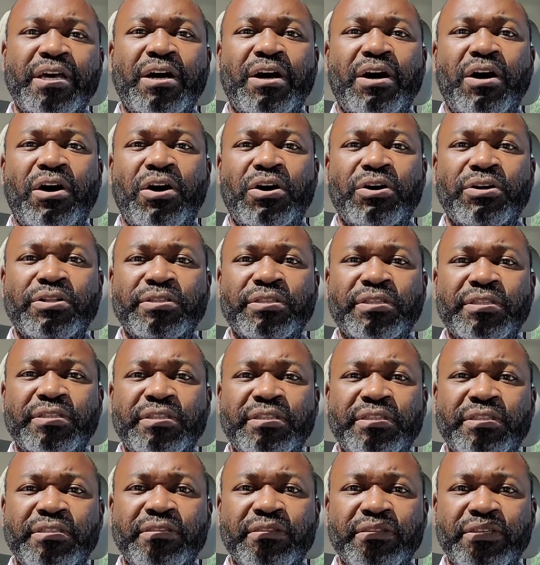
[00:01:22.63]
on,
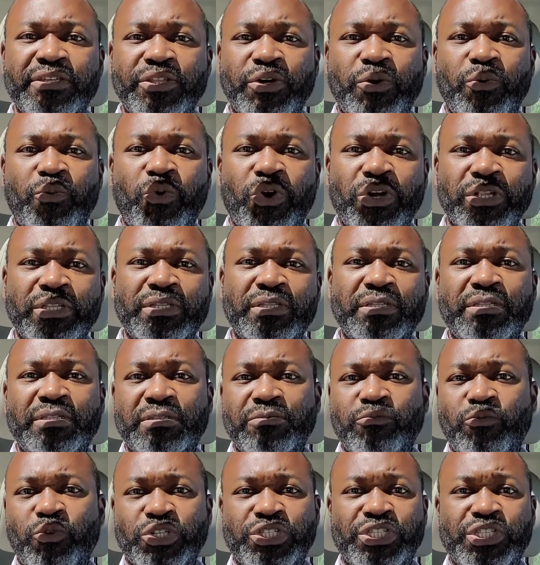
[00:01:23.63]
you know,
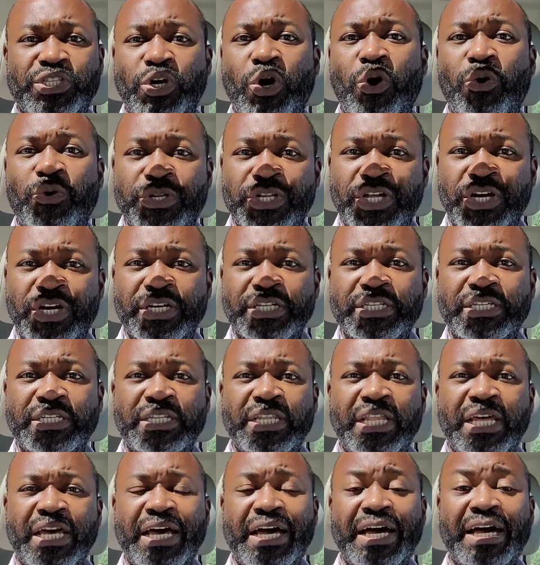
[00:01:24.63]
what's going on
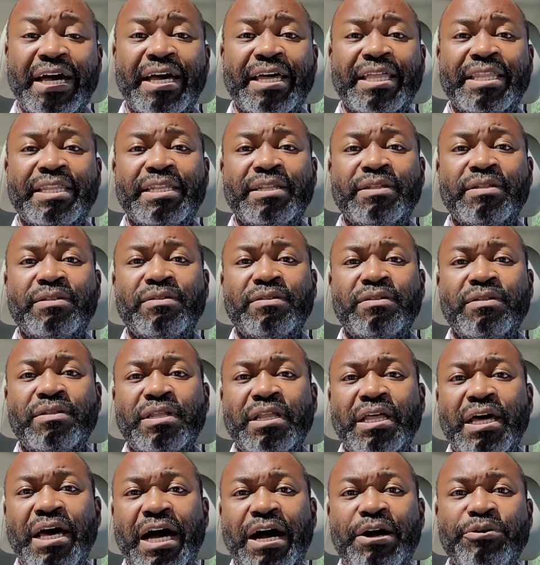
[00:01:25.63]
and
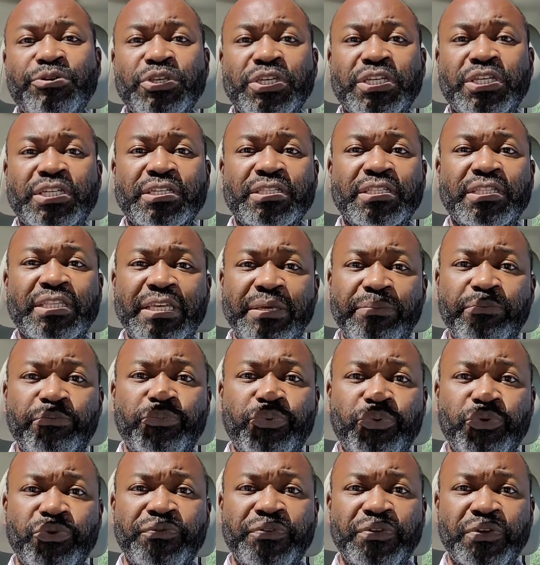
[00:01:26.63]
how you can
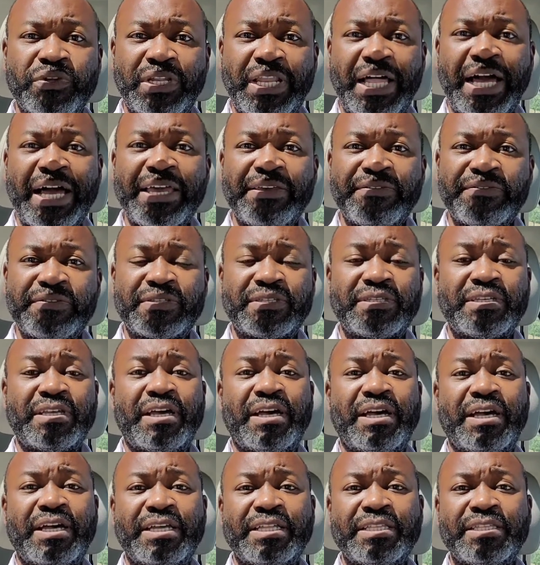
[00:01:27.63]
improve your lives,
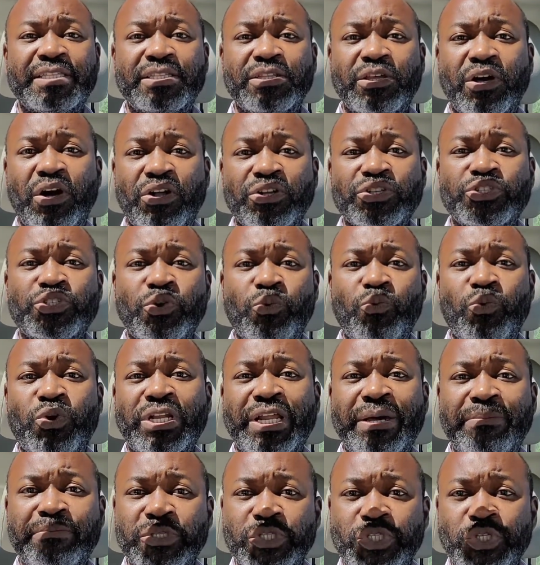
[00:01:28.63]
and also what
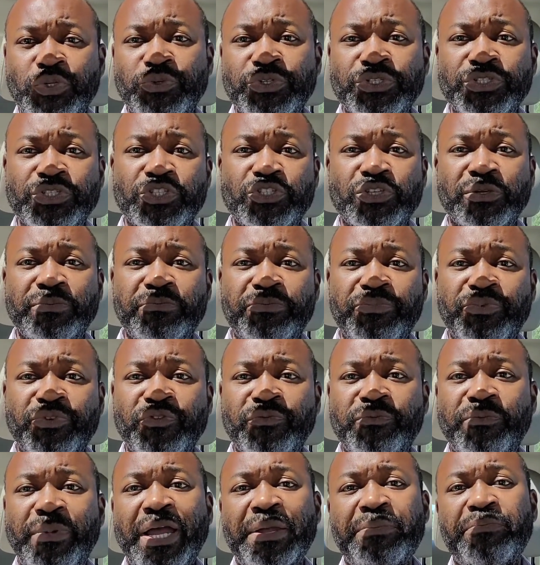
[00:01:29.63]
I'm doing to improve
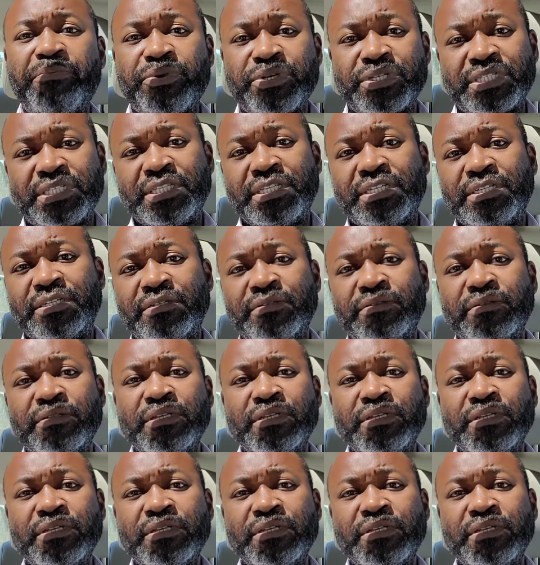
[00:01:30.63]
my personal